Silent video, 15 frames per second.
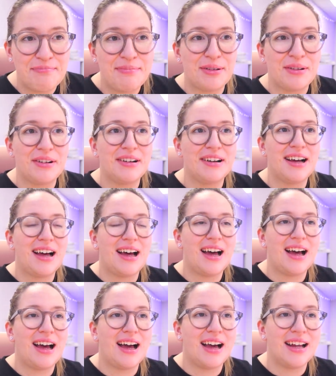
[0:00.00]
but
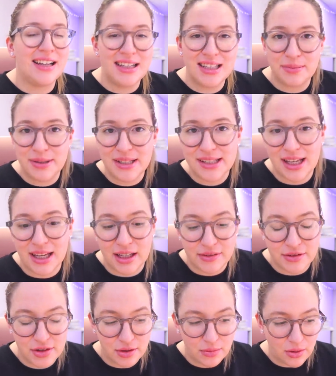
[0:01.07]
I need to be
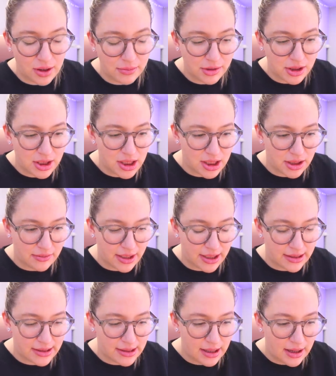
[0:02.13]
safe so what I'm going to do
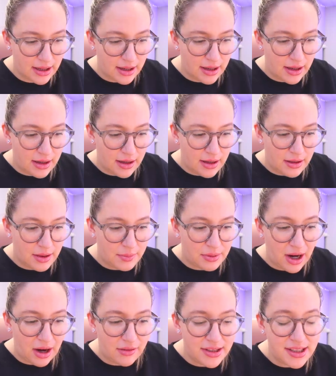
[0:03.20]
is the
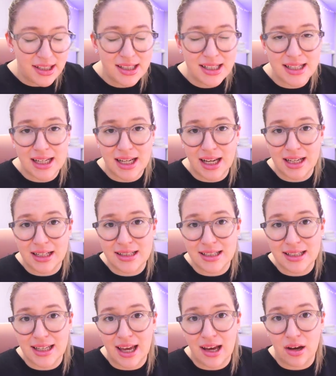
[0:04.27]
priority today is
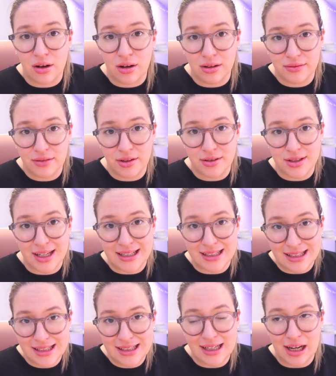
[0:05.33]
to get all of those
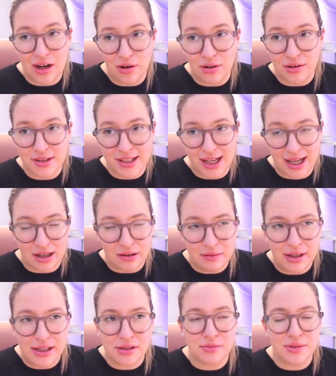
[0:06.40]
existing orders
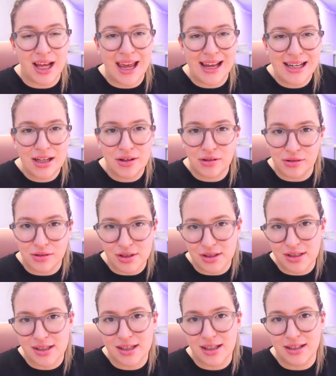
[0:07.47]
out. I don't want any
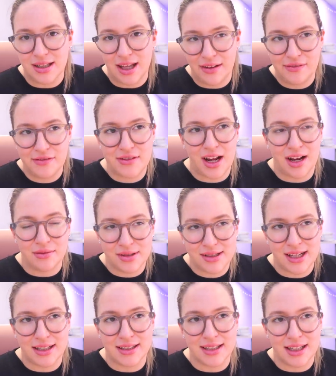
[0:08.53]
orders left
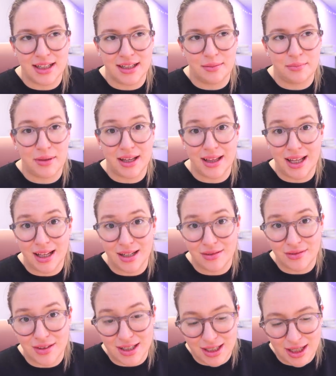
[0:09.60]
outstanding by the end
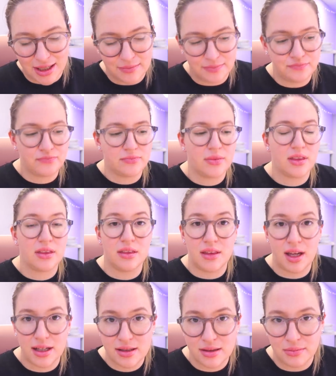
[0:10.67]
of the day.
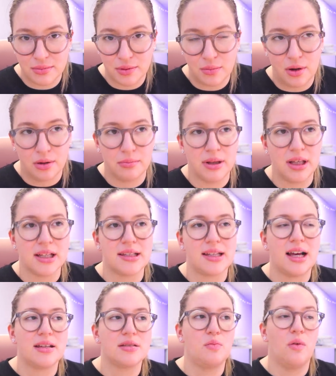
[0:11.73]
That's number one, because
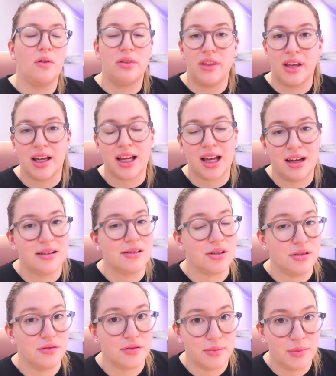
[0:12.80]
that's one thing I can't
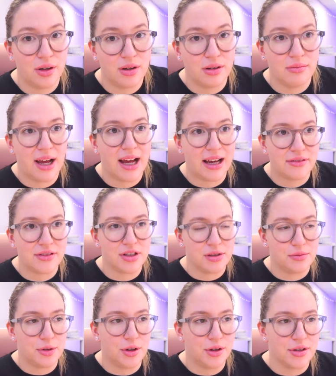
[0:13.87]
do from home. I have to
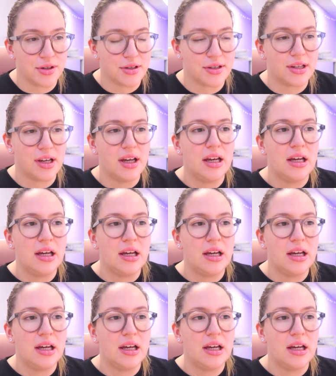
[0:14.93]
do orders.